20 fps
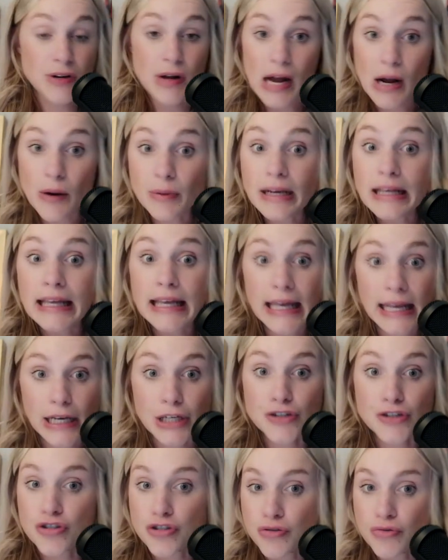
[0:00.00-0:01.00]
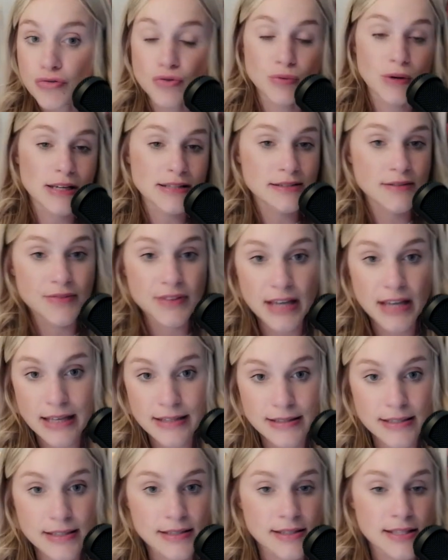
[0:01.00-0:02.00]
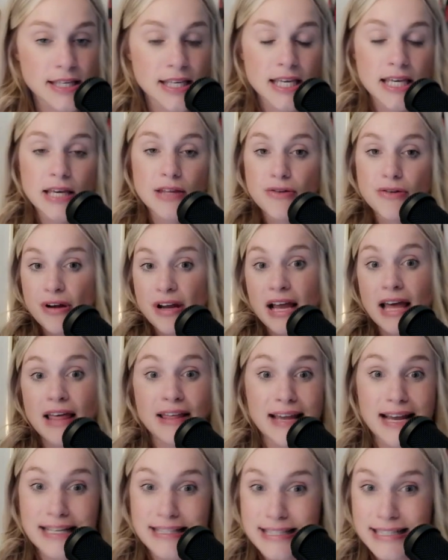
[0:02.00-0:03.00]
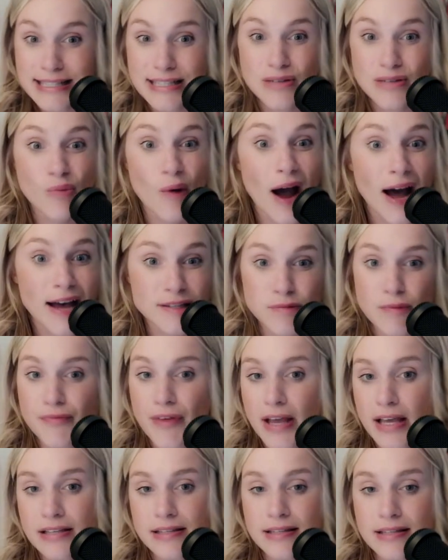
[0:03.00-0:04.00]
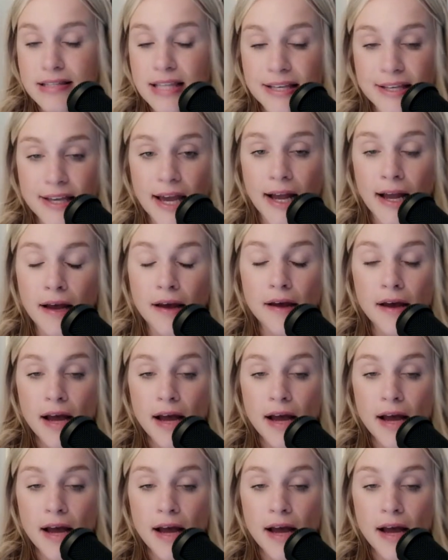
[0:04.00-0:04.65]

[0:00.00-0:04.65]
Now, I want to get into the rest of the SEC, the, the SEC West, what Vegas is thinking